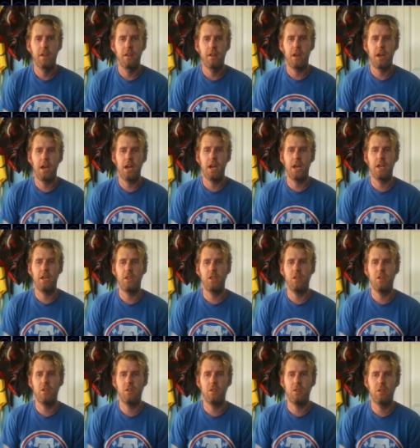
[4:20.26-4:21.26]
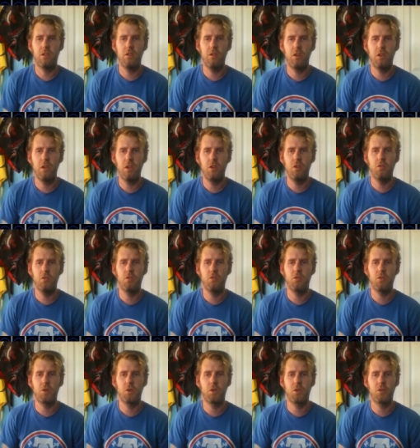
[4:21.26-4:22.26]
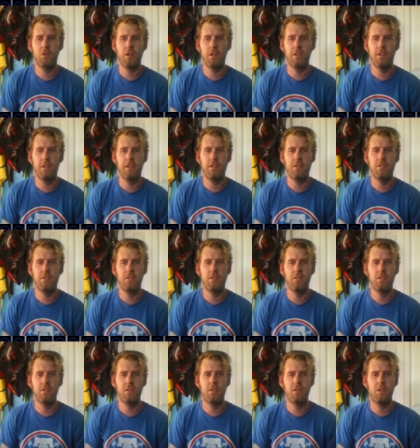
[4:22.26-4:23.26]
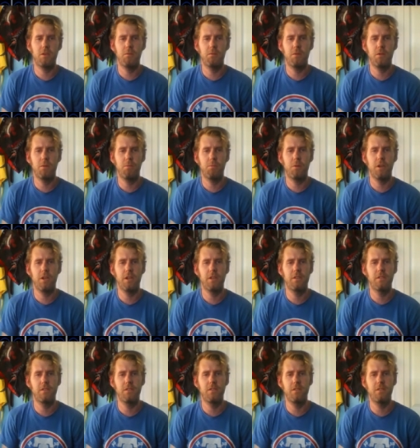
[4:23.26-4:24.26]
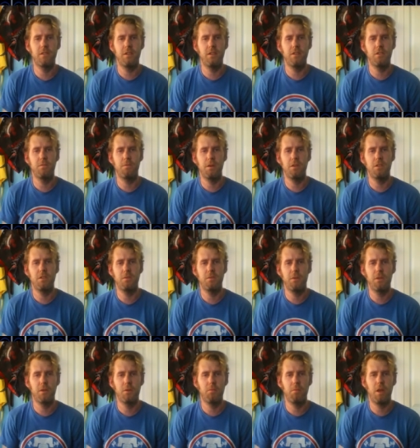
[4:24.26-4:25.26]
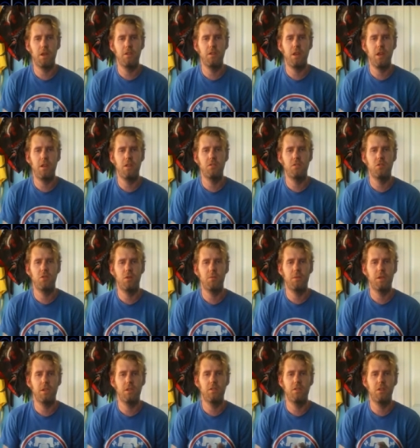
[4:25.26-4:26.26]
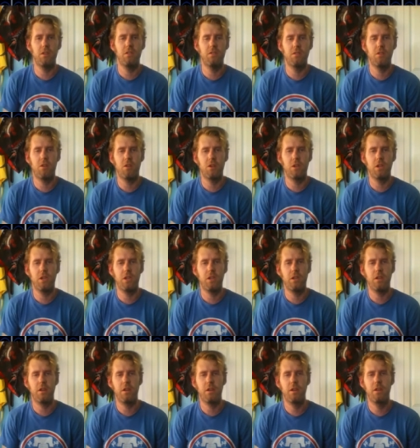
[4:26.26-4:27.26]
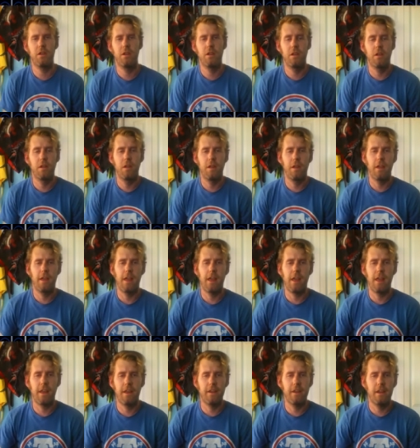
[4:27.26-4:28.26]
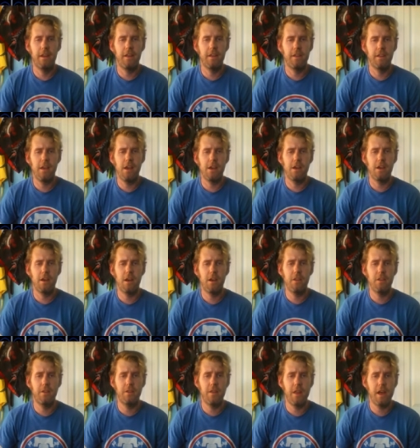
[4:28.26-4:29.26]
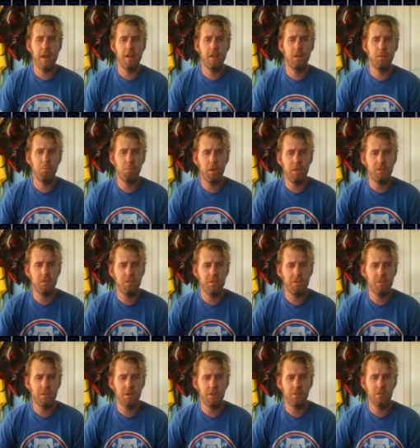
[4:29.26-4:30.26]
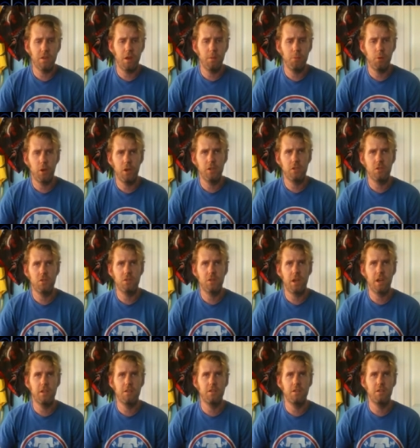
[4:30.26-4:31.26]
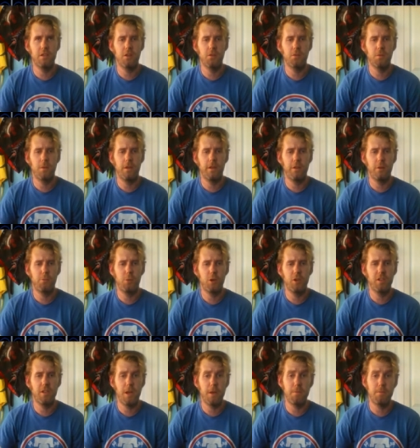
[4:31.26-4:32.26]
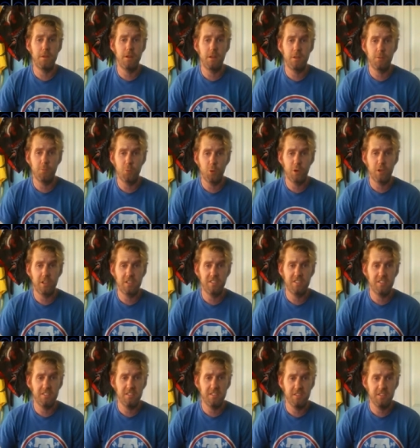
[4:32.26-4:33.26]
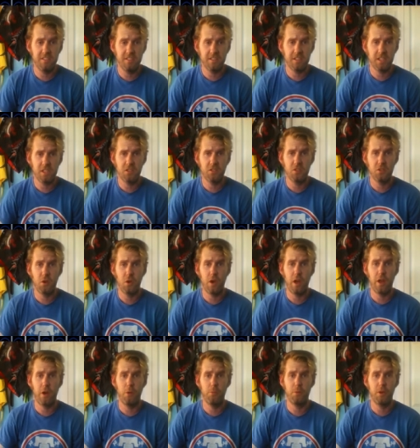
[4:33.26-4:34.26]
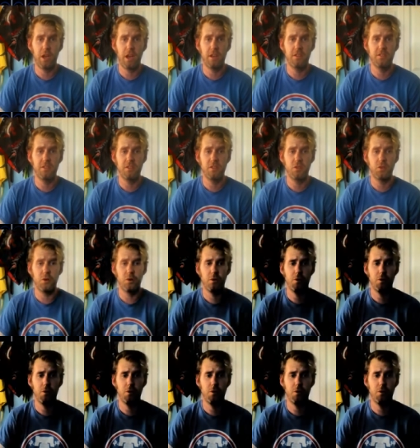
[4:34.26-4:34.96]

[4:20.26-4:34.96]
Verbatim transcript: Uh, you could use two or three of these they're they're pretty consistent, especially with your Benten. So I mean, it, it's all good. And uh, yeah, other than that, it plays just like Samurai Angels, guys, just with a little more depth and a little more consistency. So I hope you guys enjoy the